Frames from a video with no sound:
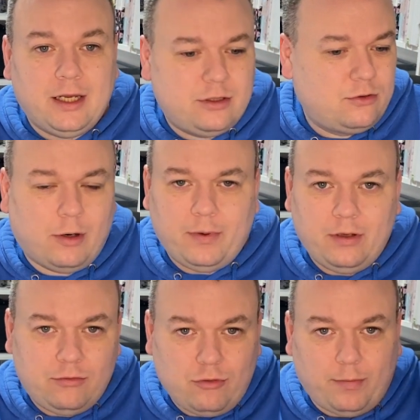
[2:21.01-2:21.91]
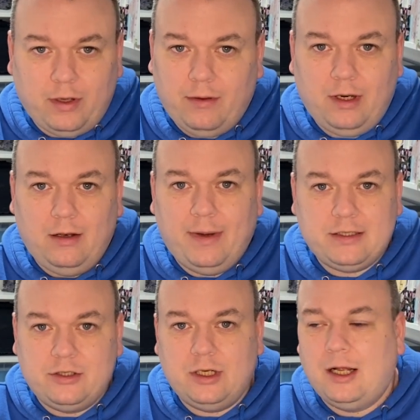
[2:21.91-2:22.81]
just drop a little
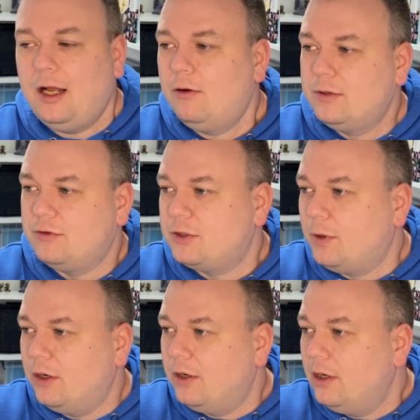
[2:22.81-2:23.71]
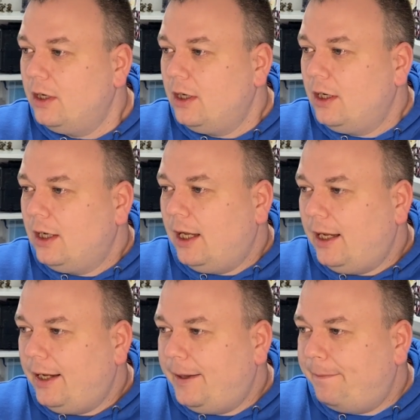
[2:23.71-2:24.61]
message and I always respond
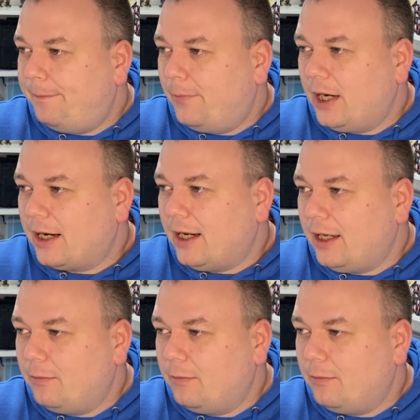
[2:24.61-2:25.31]
when I can.